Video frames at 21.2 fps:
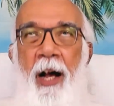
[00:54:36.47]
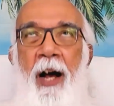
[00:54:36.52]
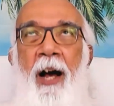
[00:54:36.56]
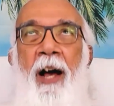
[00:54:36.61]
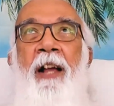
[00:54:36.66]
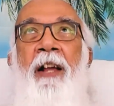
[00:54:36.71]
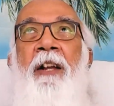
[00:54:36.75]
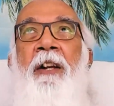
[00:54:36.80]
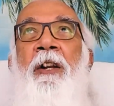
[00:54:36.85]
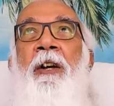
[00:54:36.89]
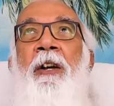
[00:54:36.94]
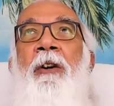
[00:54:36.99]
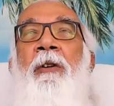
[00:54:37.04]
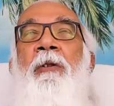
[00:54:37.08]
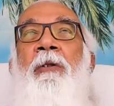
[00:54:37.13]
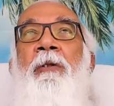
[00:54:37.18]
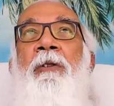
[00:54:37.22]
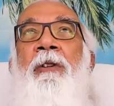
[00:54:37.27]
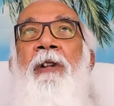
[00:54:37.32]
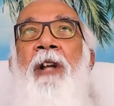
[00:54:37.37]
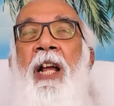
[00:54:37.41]
I
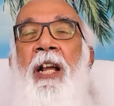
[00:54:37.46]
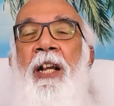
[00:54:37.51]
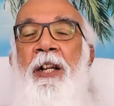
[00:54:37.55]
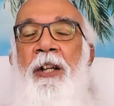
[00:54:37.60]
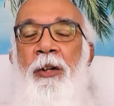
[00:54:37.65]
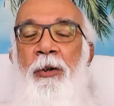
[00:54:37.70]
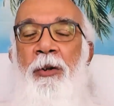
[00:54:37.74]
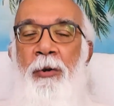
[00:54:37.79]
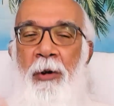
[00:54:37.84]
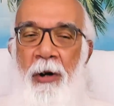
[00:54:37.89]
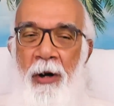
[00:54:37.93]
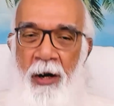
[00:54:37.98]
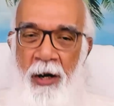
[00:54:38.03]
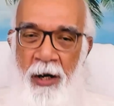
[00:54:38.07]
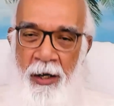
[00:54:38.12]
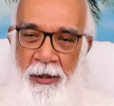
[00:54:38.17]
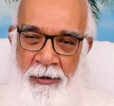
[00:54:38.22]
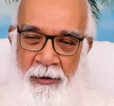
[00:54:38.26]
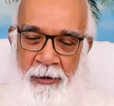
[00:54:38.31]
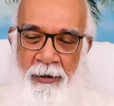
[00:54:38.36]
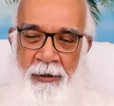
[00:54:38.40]
know. Thank you,
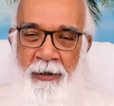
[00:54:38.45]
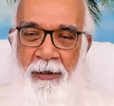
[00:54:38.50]
God.